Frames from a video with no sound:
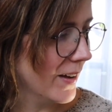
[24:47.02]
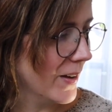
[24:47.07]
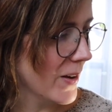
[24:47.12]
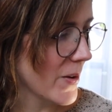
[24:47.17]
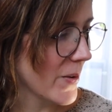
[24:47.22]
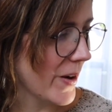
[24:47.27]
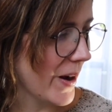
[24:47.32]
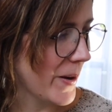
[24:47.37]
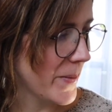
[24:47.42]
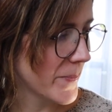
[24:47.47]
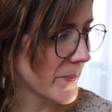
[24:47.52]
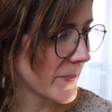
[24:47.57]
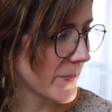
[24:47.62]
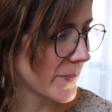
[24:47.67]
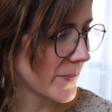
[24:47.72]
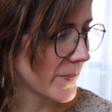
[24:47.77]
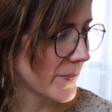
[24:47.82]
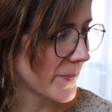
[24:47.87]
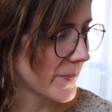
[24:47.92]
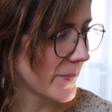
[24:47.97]
Okay,
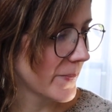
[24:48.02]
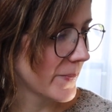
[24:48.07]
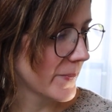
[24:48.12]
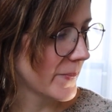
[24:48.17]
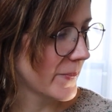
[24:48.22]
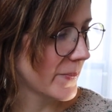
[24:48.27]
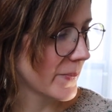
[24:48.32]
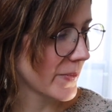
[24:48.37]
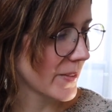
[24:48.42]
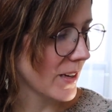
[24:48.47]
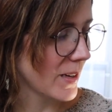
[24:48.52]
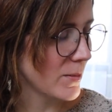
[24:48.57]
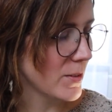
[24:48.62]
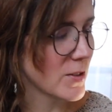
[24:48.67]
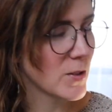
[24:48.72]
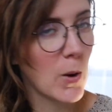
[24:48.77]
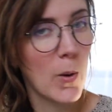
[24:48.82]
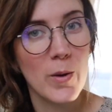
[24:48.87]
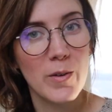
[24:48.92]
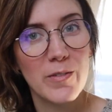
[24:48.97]
I'm
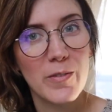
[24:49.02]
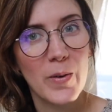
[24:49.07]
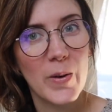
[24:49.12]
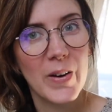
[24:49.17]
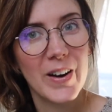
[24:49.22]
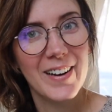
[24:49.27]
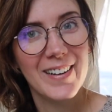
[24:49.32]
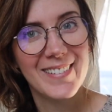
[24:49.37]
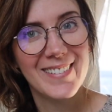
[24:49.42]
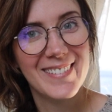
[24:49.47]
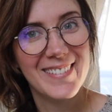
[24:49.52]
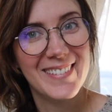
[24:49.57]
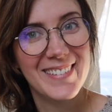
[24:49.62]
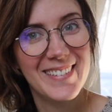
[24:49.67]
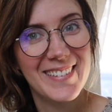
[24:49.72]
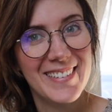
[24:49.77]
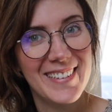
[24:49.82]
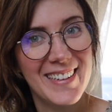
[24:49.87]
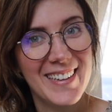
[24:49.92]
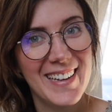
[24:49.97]
just going for it.
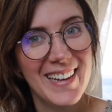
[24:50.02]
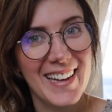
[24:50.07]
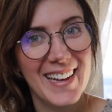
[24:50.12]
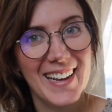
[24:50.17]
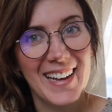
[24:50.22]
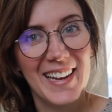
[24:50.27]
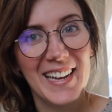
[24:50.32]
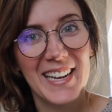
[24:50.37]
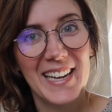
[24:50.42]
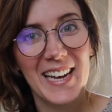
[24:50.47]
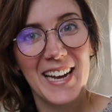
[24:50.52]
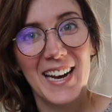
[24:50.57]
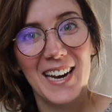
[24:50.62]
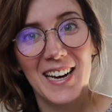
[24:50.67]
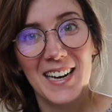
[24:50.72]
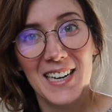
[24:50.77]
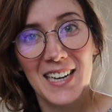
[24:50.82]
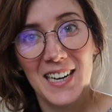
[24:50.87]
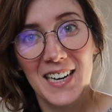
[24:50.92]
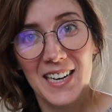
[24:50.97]

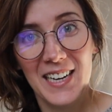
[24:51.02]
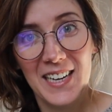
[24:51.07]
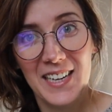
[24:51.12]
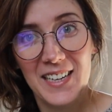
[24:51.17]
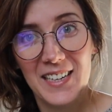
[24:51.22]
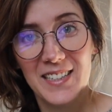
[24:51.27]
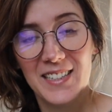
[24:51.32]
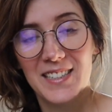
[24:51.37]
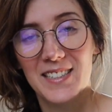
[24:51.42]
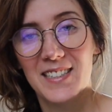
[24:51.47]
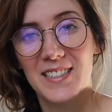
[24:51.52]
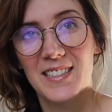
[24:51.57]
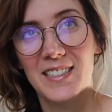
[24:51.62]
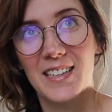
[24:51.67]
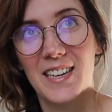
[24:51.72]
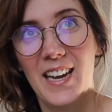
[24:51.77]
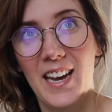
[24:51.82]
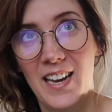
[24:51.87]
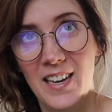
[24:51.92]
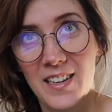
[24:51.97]
I
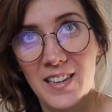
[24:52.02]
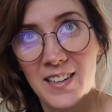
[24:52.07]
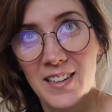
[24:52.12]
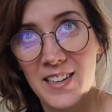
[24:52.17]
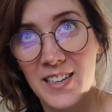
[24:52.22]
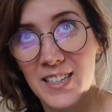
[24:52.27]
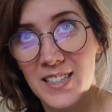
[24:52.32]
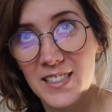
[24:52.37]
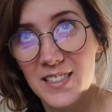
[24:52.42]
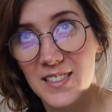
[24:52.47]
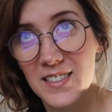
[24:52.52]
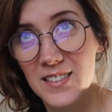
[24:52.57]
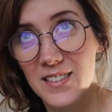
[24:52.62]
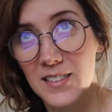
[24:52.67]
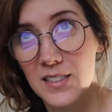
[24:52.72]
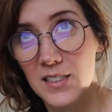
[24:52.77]
had a night,